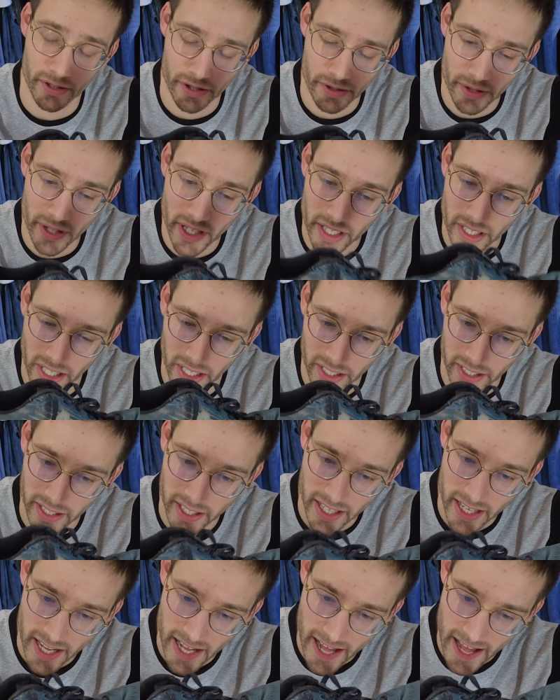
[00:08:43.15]
training,
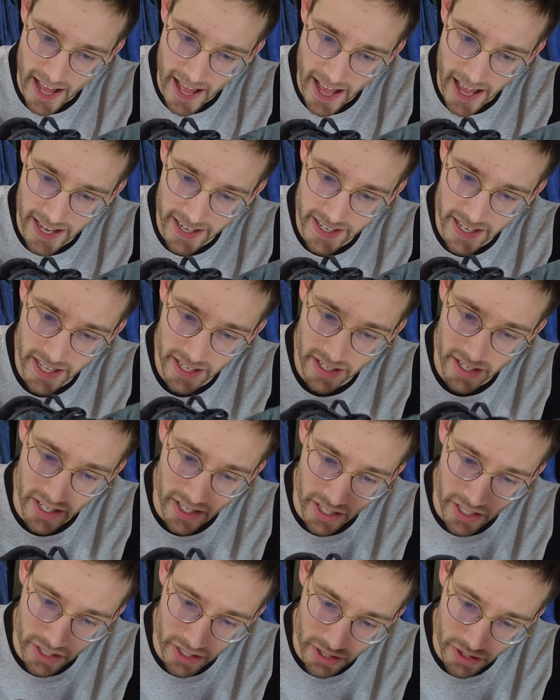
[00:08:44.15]
and then
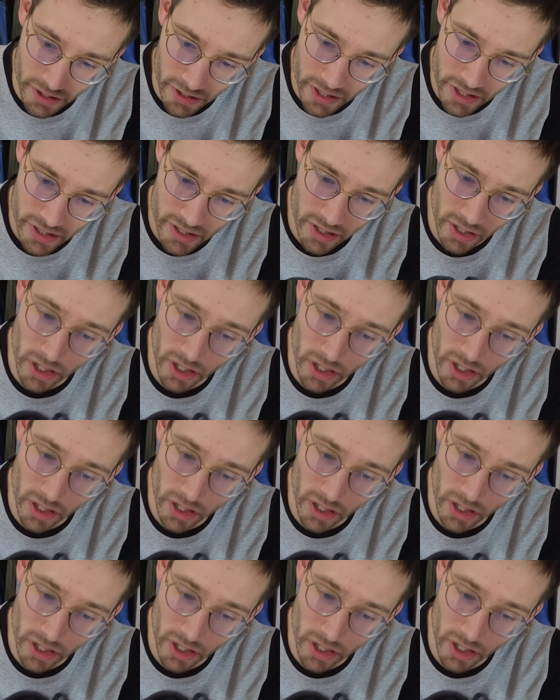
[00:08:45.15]
you're just